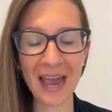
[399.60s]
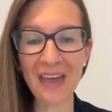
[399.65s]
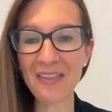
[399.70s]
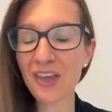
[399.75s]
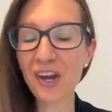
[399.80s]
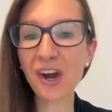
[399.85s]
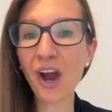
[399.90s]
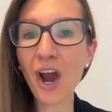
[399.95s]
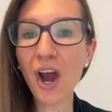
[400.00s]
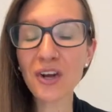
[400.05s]

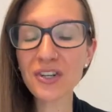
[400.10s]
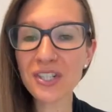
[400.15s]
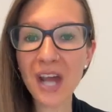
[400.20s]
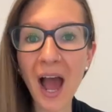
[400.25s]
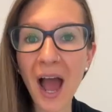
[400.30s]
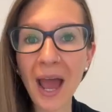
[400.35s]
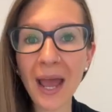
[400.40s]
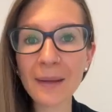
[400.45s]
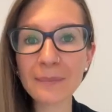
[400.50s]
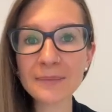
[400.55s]
And there are
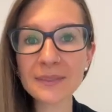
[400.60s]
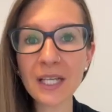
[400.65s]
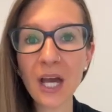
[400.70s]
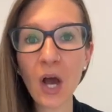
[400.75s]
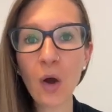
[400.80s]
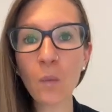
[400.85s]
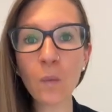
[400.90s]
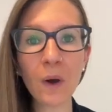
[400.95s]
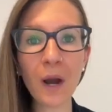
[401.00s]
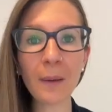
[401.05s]
times
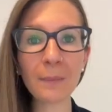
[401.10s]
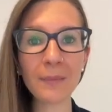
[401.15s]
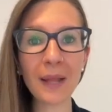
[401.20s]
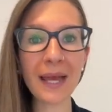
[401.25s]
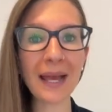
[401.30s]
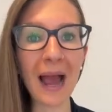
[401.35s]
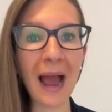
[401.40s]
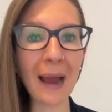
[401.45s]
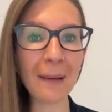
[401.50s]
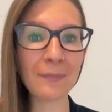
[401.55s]
where I'm
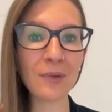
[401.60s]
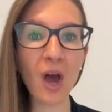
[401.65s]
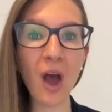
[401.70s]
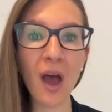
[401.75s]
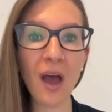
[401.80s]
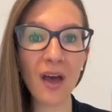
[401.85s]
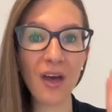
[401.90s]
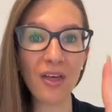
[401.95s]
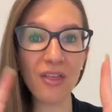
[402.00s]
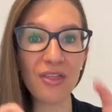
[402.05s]
like, I'm
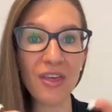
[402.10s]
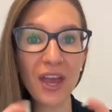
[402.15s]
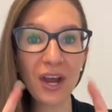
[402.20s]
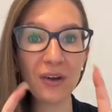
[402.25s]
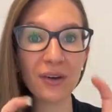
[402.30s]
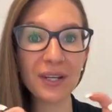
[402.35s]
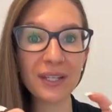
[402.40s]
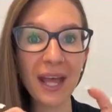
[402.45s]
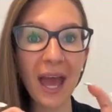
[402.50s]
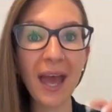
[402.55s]
not
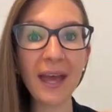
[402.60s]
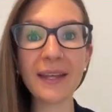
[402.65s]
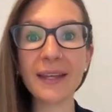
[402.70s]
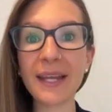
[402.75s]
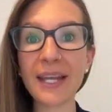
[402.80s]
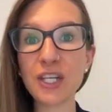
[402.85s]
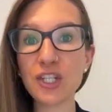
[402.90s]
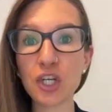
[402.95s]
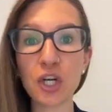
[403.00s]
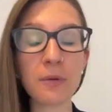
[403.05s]
there
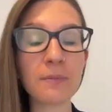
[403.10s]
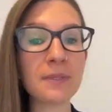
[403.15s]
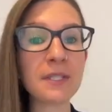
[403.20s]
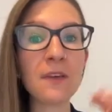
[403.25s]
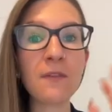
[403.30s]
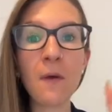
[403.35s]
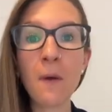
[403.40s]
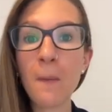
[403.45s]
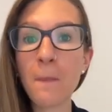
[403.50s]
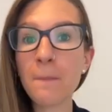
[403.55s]
yet in terms
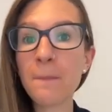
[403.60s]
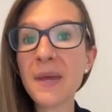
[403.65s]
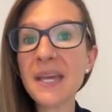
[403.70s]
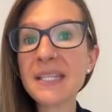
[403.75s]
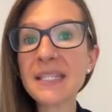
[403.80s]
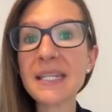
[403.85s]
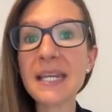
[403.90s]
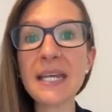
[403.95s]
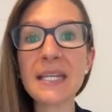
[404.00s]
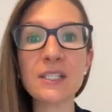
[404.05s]
of
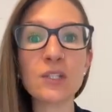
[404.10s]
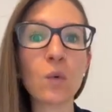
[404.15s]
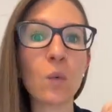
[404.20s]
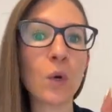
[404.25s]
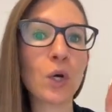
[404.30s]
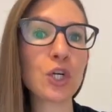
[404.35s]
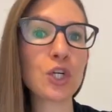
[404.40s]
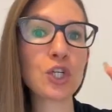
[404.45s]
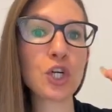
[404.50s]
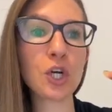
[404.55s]
business
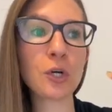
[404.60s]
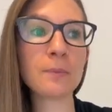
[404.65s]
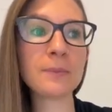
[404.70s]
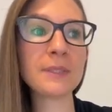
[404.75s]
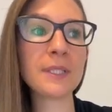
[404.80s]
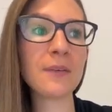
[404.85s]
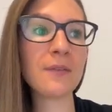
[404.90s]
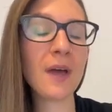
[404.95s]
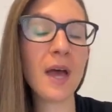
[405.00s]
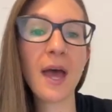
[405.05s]
or in
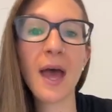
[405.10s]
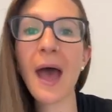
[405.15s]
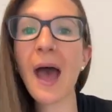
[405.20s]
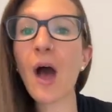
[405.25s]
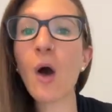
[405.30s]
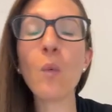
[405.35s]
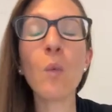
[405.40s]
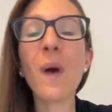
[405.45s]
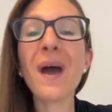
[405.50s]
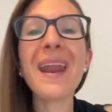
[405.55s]
terms of
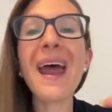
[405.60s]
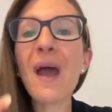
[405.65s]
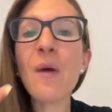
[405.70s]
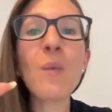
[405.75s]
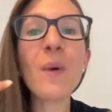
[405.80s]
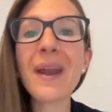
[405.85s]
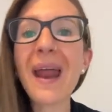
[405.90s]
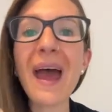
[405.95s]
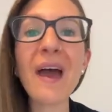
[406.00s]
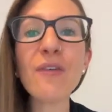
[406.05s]

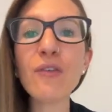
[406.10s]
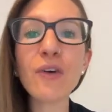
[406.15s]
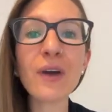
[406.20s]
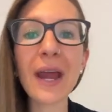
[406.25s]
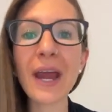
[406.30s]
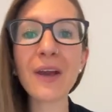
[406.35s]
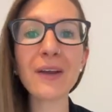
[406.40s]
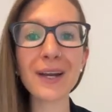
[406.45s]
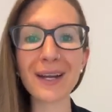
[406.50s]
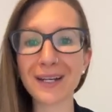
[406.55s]

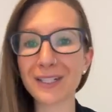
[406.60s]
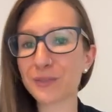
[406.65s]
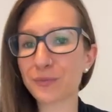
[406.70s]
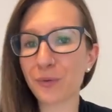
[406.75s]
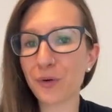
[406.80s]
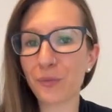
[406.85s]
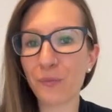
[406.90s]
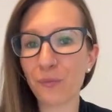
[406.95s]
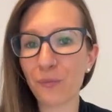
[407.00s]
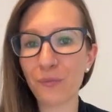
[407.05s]
whatever area. Because
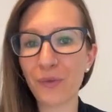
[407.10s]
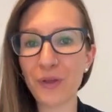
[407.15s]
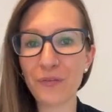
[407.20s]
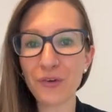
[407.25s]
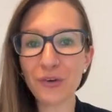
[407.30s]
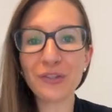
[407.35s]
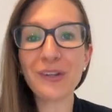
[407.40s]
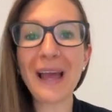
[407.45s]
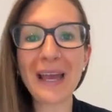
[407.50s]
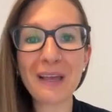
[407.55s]
if
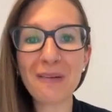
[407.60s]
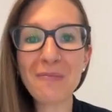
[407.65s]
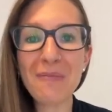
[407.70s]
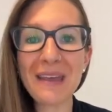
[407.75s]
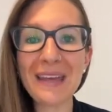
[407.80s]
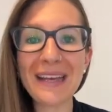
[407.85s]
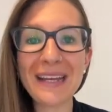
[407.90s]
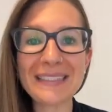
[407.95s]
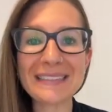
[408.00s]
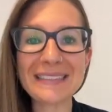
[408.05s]
you're like
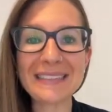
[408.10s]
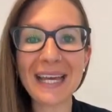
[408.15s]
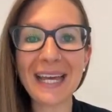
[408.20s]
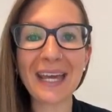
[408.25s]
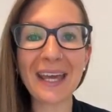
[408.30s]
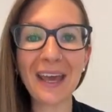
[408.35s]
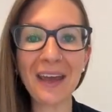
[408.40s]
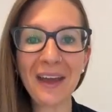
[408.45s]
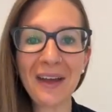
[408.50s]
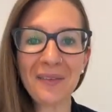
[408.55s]
me, it's
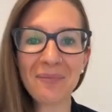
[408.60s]
like